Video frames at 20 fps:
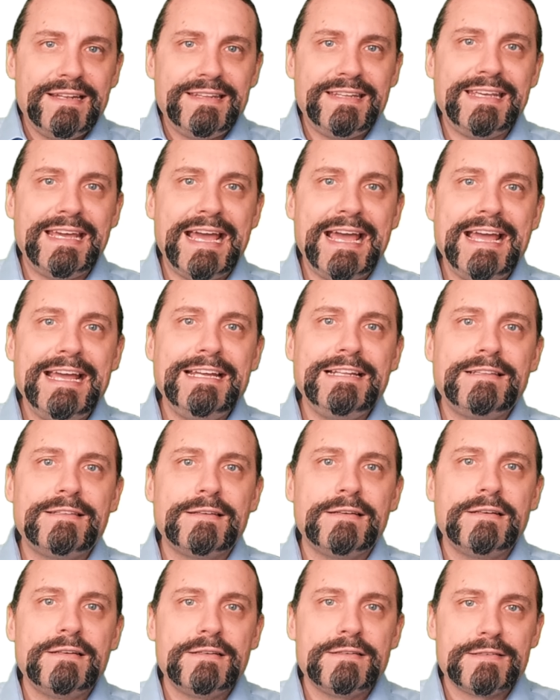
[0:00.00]
The
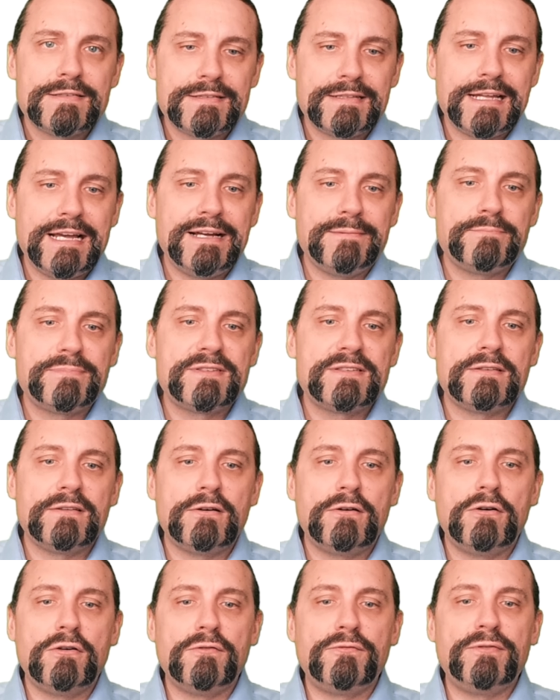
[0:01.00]
8 Steps
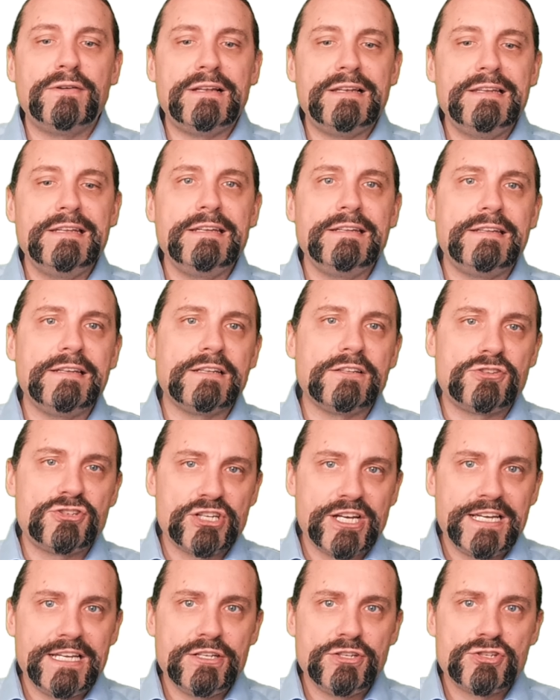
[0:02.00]
of Leading
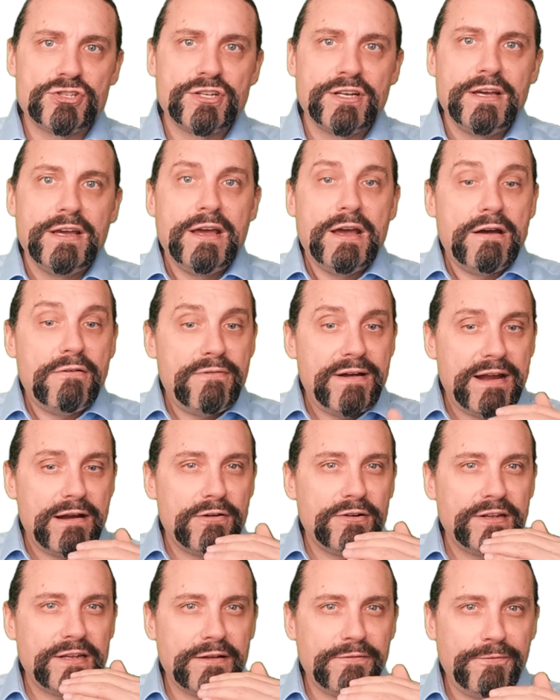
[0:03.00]
Change,
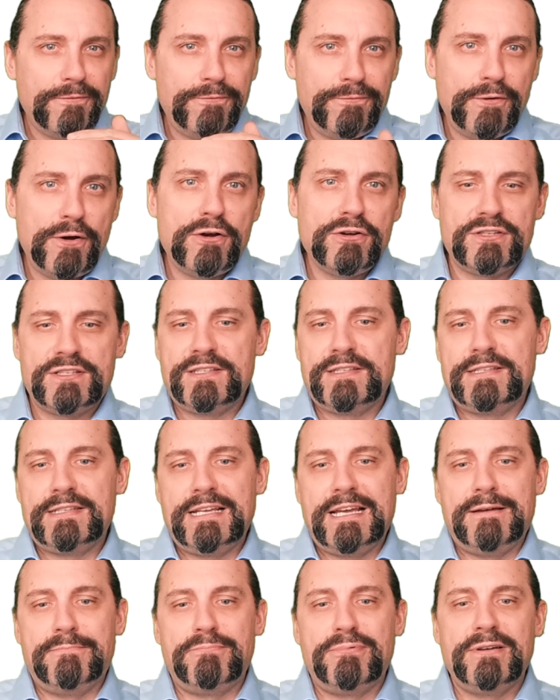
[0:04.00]
where the first
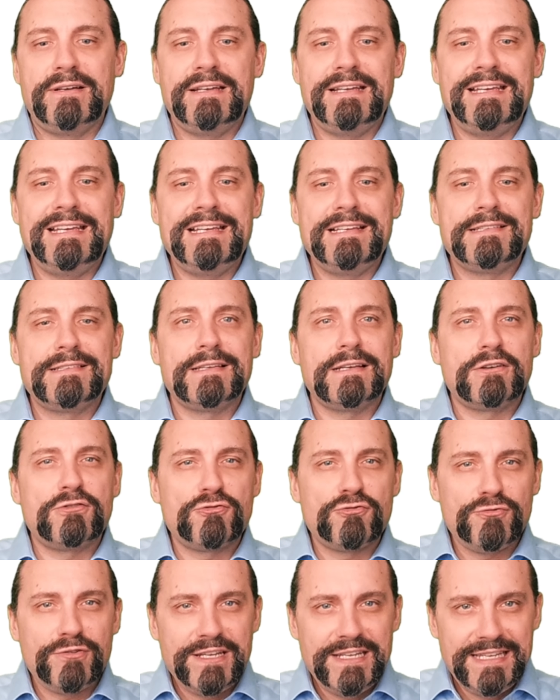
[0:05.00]
step is
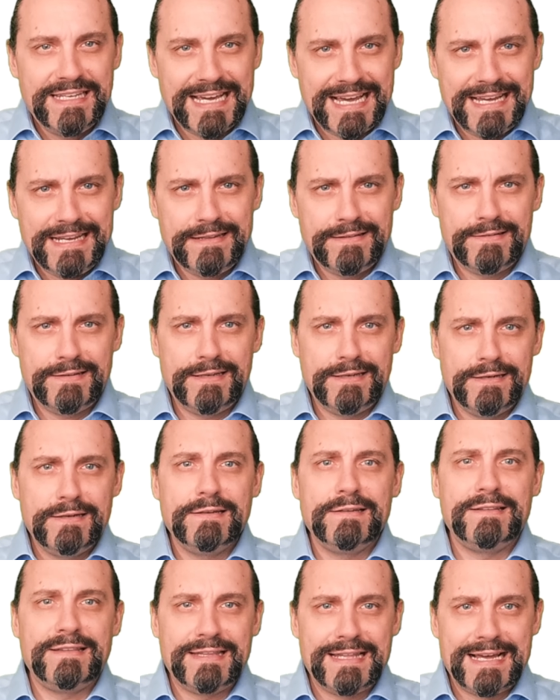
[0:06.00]
creating
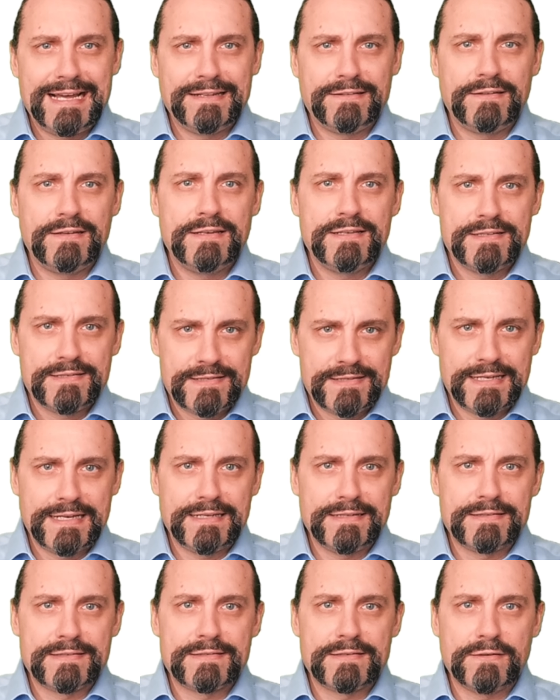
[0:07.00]
that
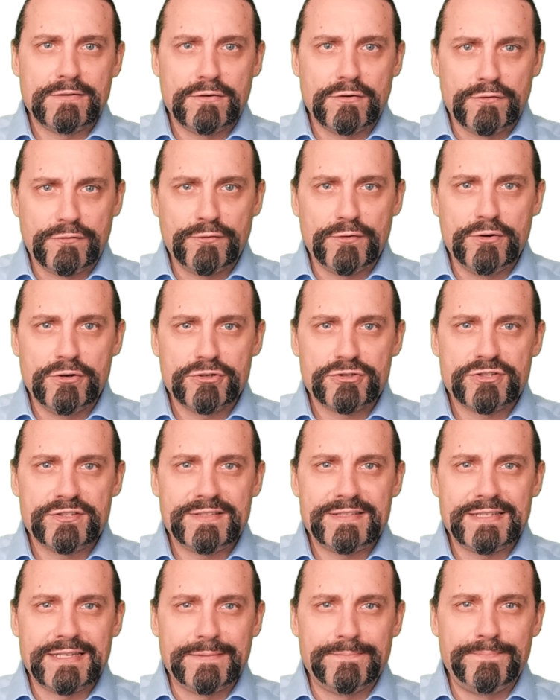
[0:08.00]
sense of
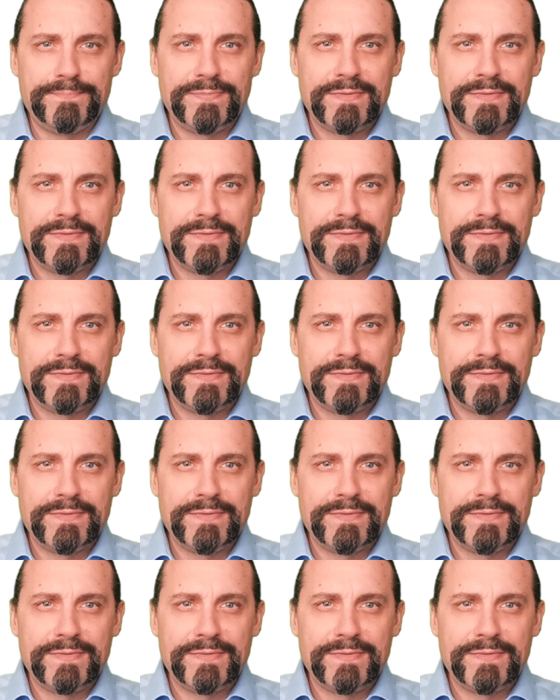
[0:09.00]
urgency.